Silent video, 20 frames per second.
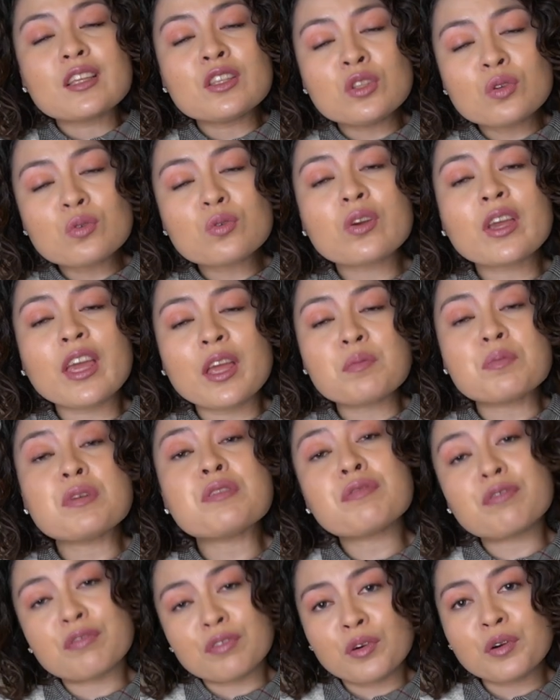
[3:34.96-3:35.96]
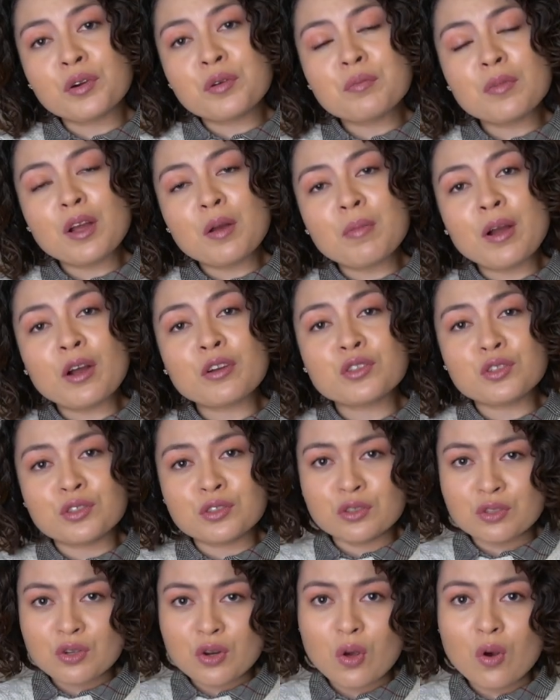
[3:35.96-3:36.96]
you can be firm about your
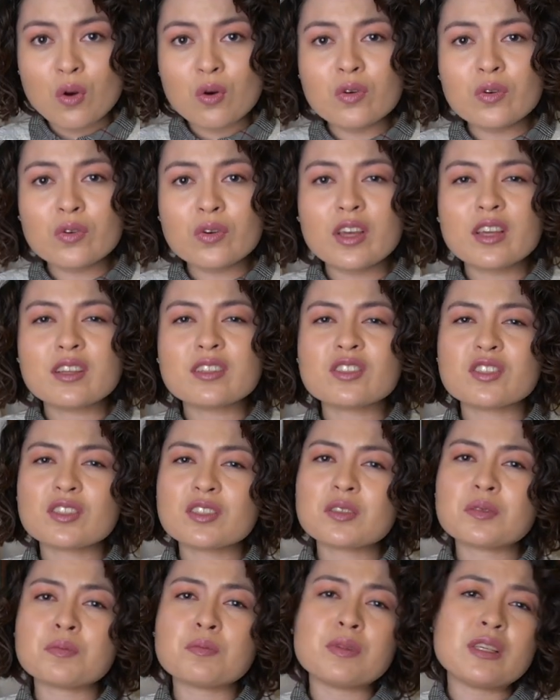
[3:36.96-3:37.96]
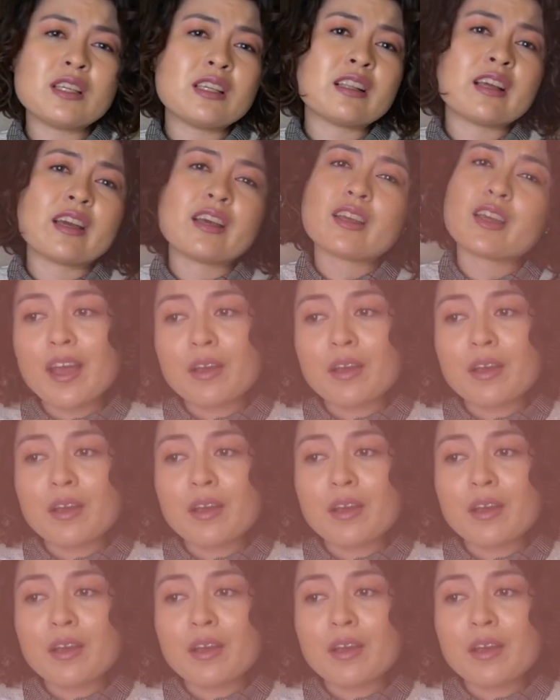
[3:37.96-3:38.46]
no and just be like,